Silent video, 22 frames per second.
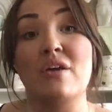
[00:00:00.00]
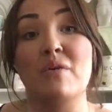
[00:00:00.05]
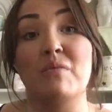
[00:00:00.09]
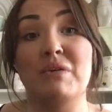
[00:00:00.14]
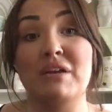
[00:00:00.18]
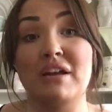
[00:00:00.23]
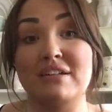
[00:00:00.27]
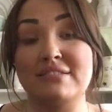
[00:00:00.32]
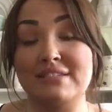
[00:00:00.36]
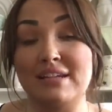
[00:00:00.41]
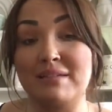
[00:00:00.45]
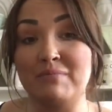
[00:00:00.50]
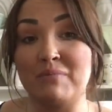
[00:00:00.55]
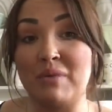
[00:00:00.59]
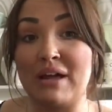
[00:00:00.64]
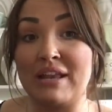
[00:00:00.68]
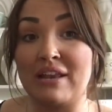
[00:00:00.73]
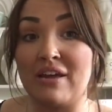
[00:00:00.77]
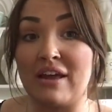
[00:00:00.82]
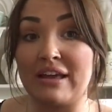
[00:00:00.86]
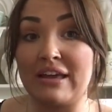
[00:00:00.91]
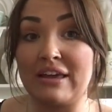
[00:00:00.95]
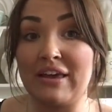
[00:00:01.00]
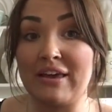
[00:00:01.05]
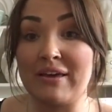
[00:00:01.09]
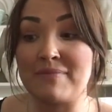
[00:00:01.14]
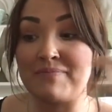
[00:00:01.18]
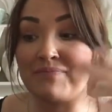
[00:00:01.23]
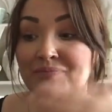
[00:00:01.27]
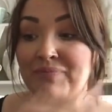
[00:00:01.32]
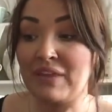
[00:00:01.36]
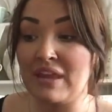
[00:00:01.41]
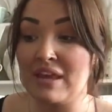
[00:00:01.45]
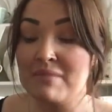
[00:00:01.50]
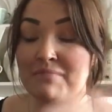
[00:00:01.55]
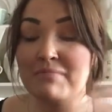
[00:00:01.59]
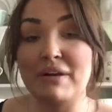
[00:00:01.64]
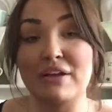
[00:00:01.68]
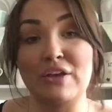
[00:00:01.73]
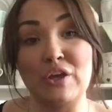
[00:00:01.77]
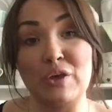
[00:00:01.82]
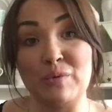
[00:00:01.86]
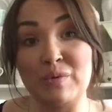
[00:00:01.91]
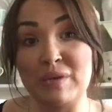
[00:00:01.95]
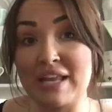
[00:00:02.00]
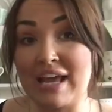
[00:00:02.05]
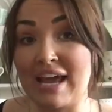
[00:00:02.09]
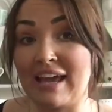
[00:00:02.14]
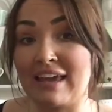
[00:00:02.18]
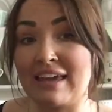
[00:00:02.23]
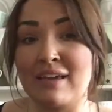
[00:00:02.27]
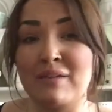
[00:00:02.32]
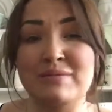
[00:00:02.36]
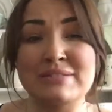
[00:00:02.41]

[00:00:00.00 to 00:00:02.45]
when I've done my my Q&A.